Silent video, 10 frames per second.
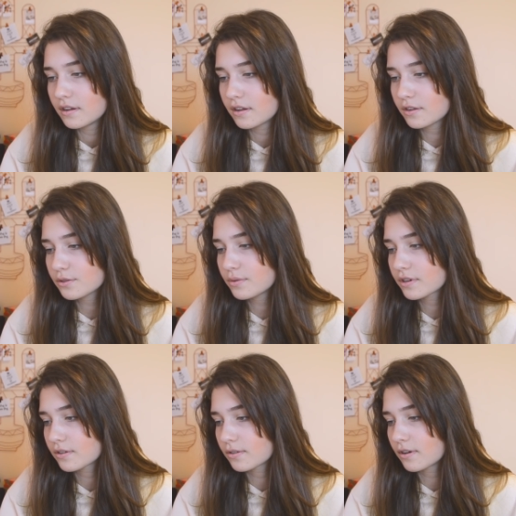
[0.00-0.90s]
I also
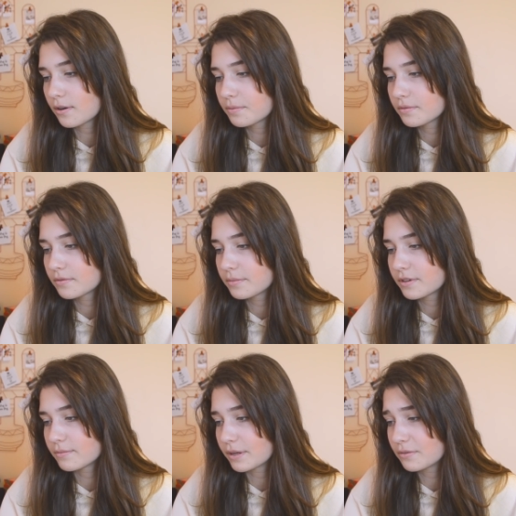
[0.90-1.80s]
want to crop a
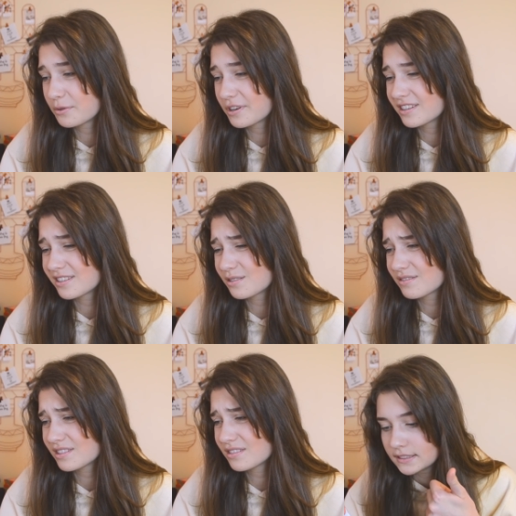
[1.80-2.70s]
bit of my forehead out
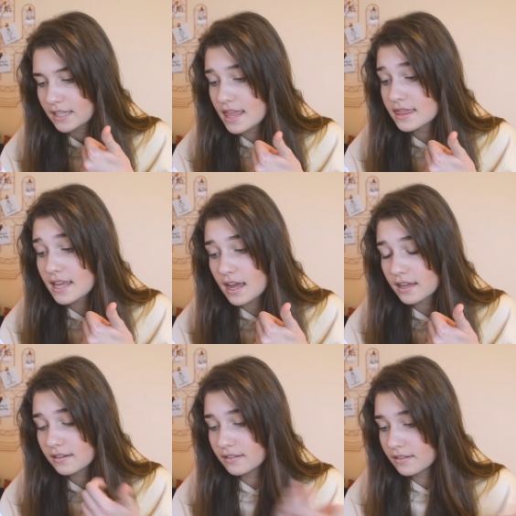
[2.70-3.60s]
of this. And
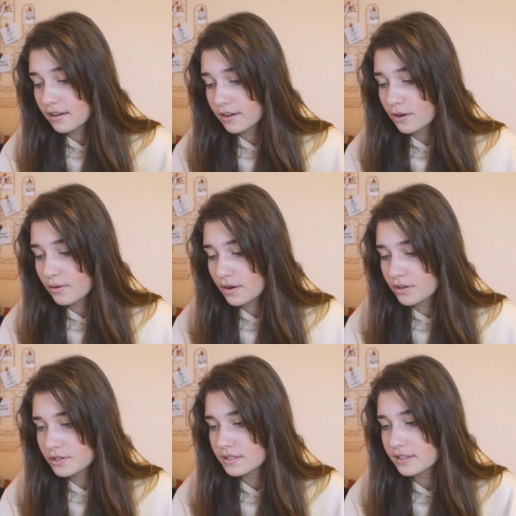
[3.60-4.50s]
then I go
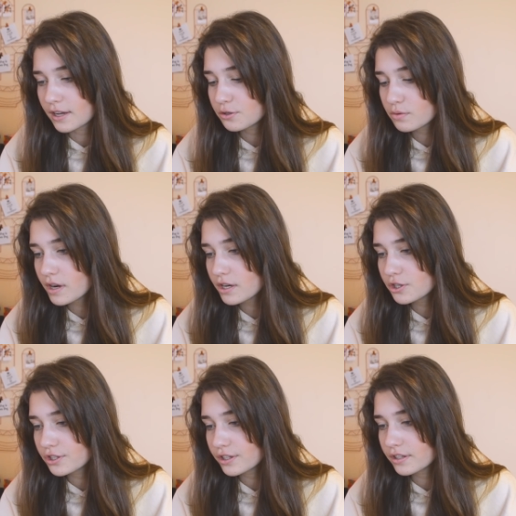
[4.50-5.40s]
on to
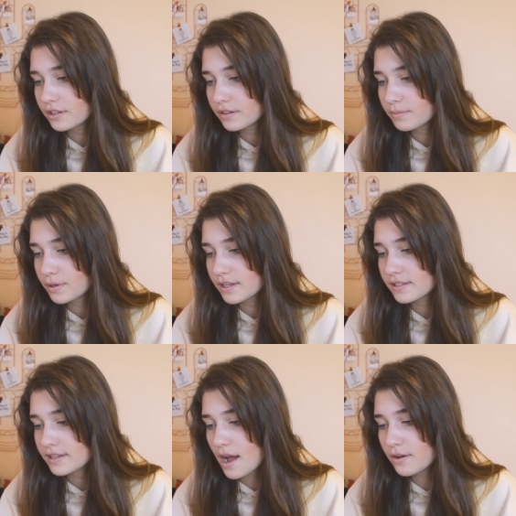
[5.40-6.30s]
saturation, put
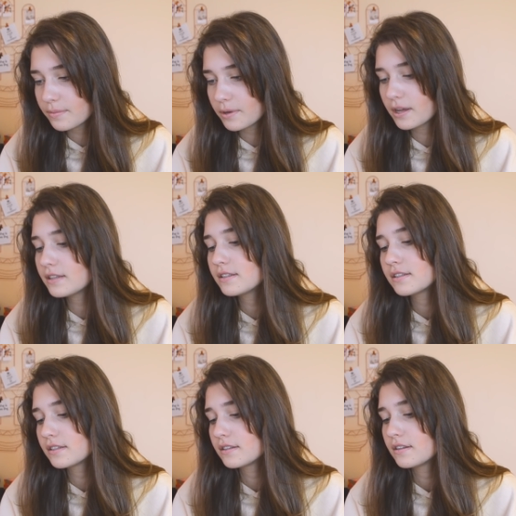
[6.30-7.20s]
it down a bit,